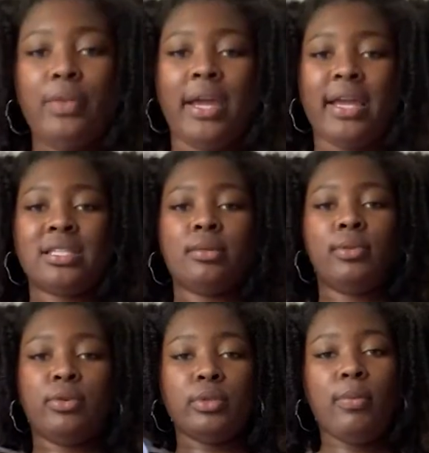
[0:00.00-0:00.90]
I guess the
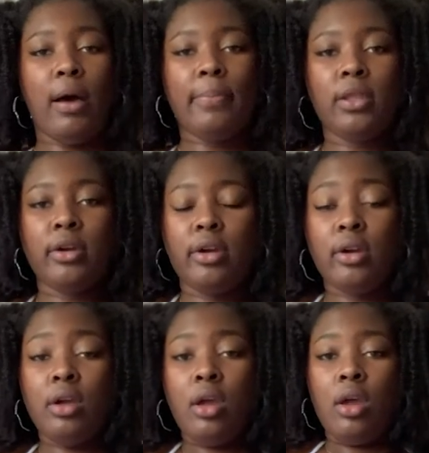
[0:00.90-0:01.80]
blue was popular.
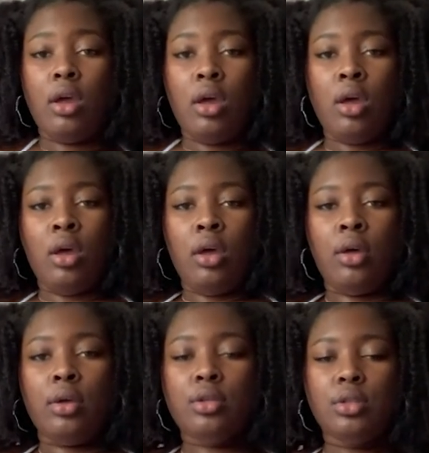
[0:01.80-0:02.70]

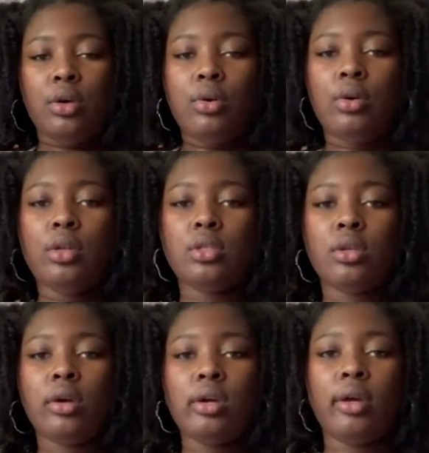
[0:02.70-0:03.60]
So,
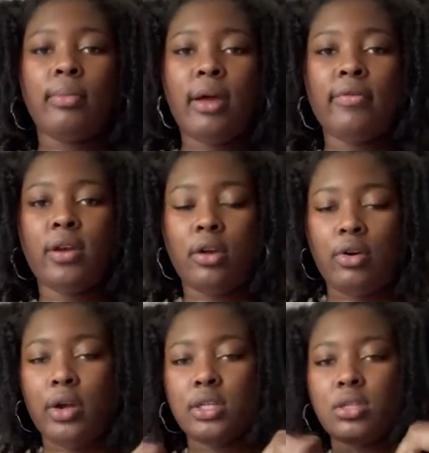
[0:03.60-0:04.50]
sorry, I'm having a
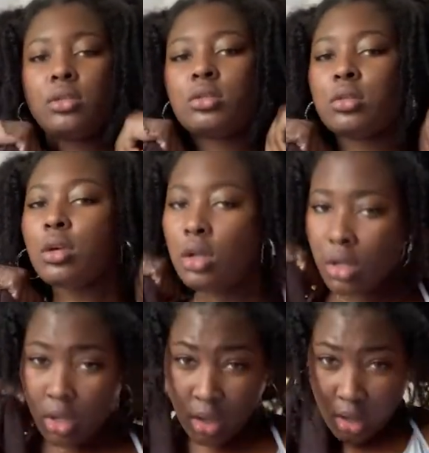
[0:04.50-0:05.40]
crisis
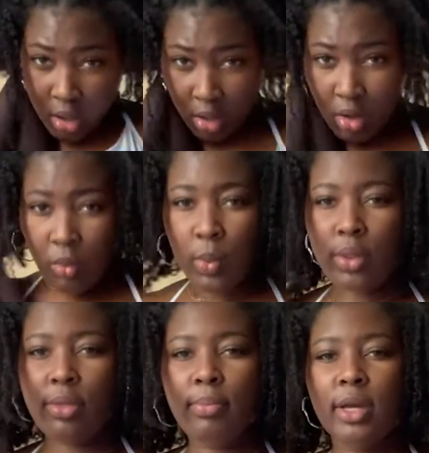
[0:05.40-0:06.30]

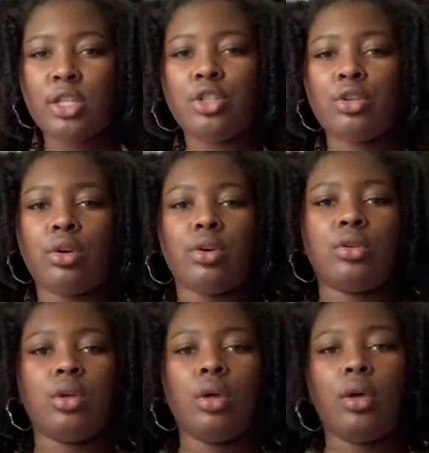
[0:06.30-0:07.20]
with my
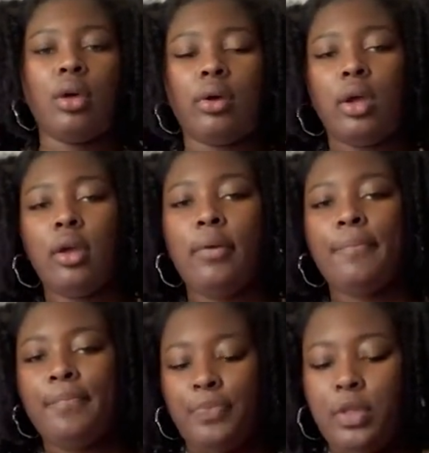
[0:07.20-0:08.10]
shirt. Okay.
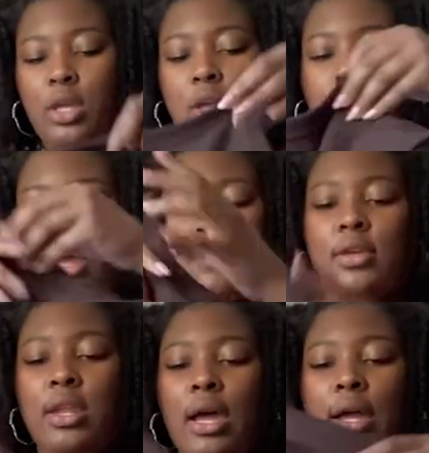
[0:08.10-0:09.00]
And
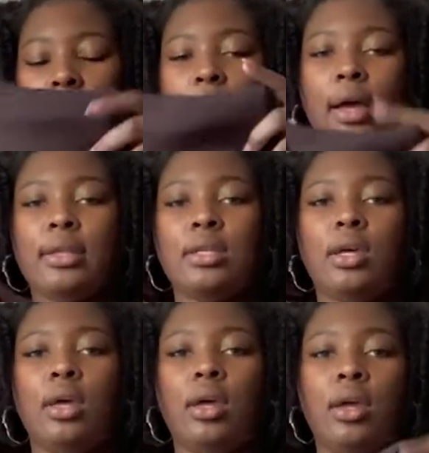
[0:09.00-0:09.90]
then I got
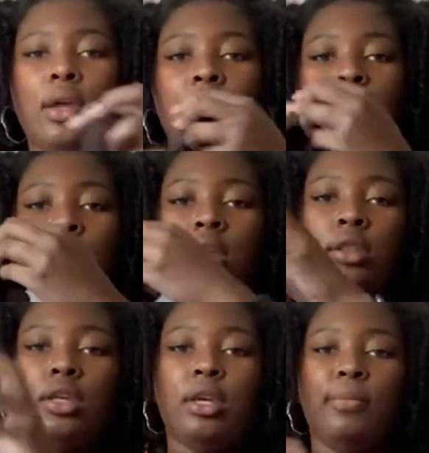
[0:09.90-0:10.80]

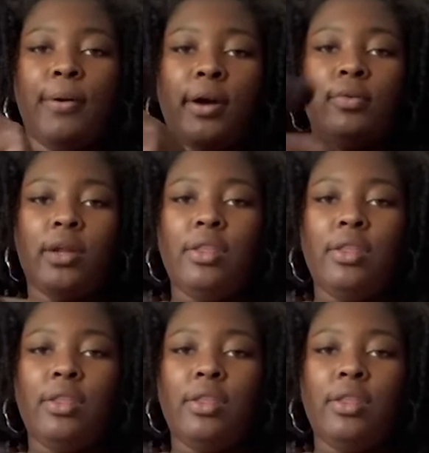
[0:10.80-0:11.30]
the brown one.